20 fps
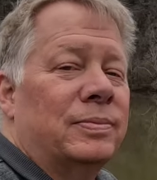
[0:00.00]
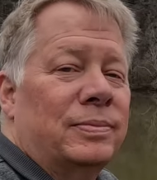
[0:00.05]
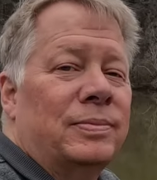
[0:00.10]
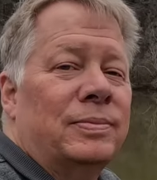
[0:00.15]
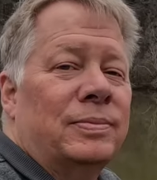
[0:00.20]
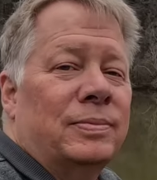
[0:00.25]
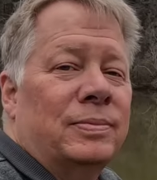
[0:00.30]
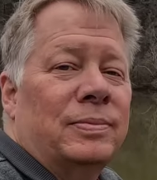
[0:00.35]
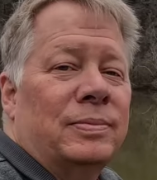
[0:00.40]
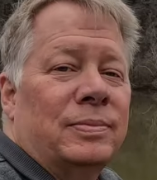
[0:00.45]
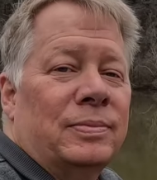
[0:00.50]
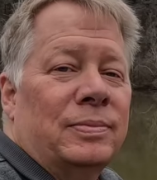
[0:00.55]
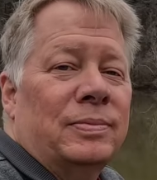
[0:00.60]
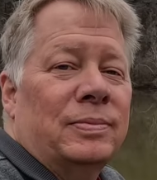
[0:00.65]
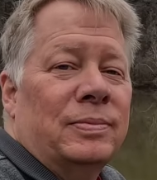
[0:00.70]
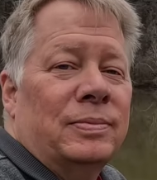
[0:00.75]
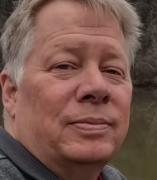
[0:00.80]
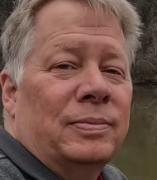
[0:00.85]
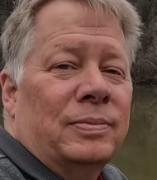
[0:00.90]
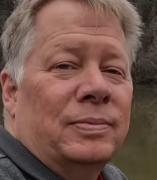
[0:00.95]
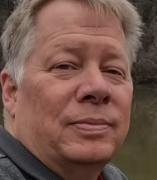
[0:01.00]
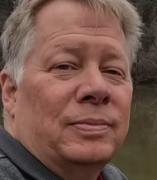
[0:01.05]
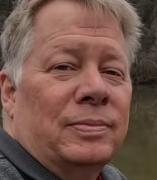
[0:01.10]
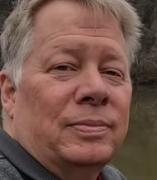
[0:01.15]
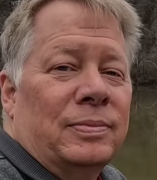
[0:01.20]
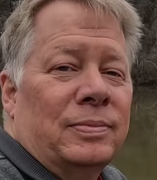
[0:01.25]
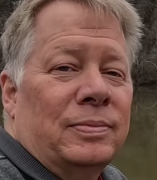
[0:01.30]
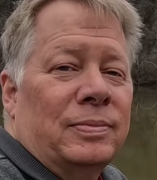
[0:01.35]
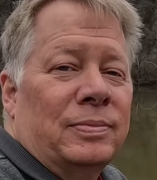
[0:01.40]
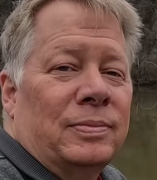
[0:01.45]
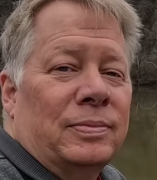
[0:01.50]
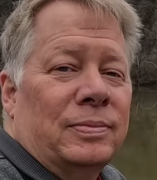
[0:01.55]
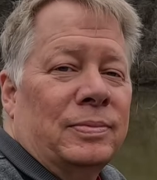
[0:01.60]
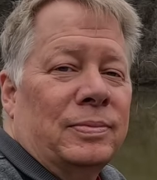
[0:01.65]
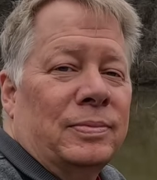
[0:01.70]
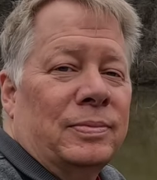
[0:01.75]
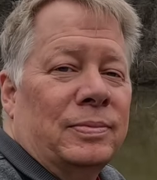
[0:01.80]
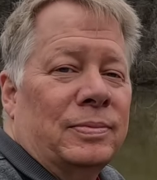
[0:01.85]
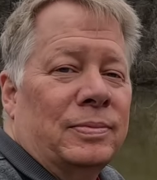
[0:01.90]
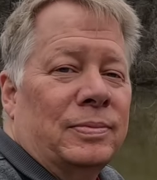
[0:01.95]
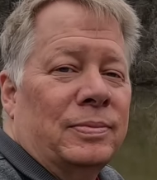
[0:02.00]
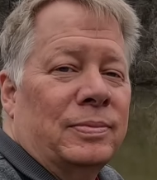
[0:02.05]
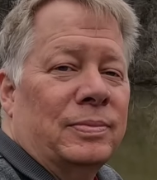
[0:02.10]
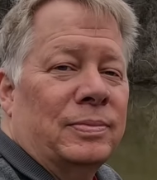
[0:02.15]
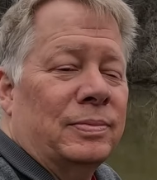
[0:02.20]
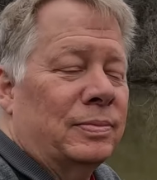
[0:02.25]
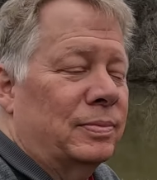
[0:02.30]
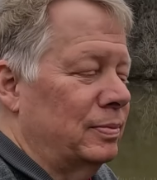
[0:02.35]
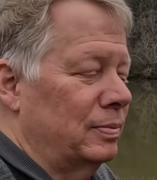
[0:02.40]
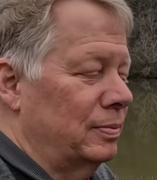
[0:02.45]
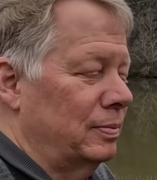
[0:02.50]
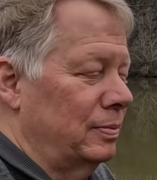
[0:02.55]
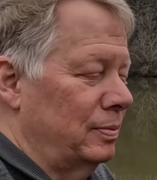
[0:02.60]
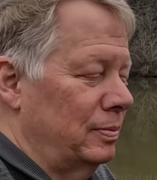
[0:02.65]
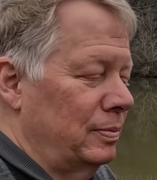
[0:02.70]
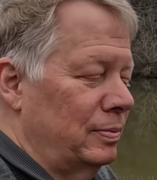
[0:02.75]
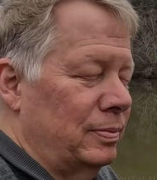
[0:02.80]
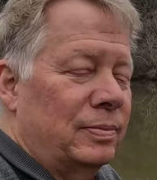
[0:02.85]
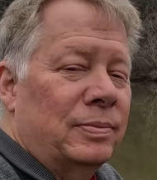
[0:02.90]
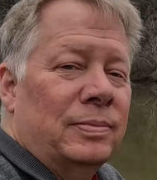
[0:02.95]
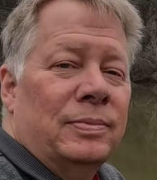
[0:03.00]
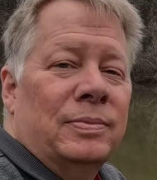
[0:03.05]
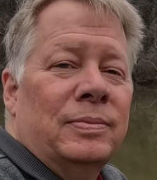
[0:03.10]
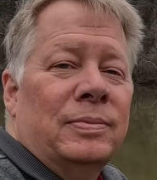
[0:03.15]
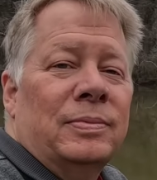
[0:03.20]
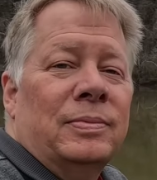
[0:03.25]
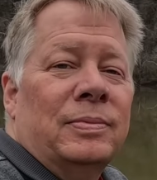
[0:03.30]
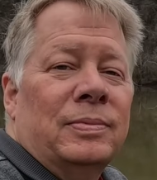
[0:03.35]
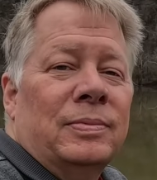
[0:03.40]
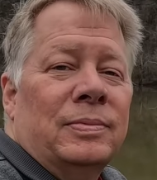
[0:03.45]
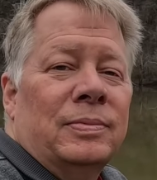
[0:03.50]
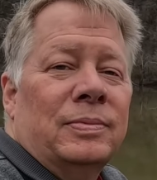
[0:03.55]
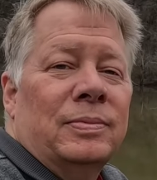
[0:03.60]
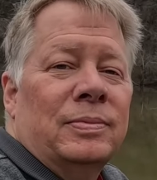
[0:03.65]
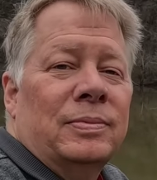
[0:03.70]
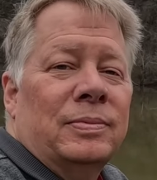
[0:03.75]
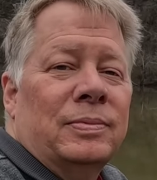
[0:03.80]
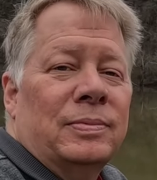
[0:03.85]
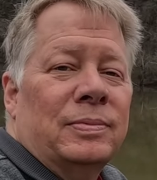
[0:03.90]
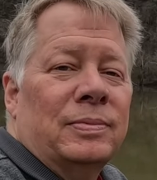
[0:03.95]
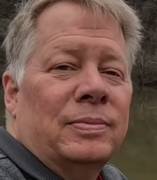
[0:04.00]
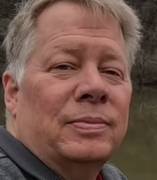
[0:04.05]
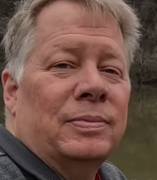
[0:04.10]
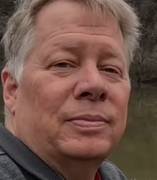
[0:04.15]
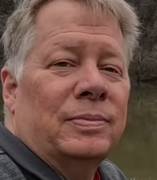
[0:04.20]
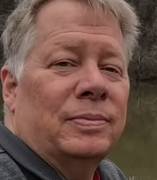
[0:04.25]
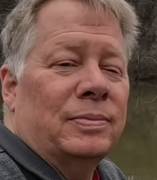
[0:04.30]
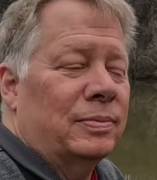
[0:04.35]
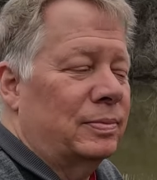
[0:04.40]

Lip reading: The person shown says nothing.